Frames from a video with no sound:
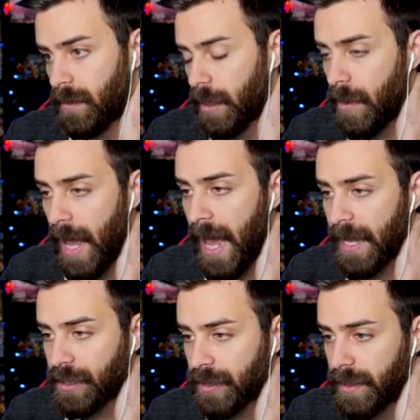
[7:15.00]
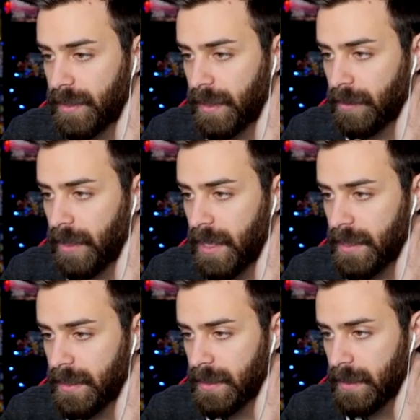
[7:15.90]
Are you actually
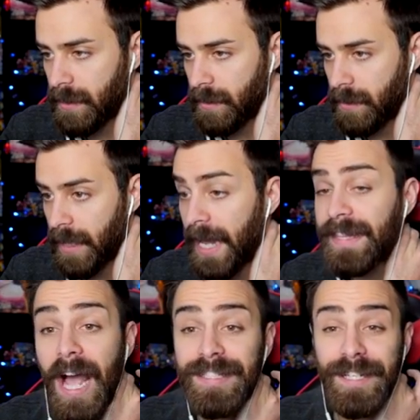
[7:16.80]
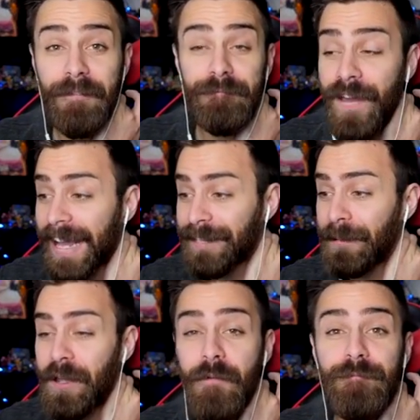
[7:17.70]
serious? It doesn't affect
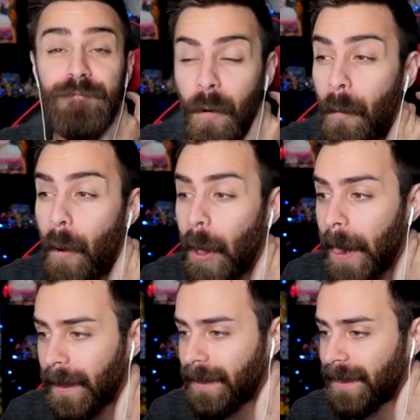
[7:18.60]
me, you fool!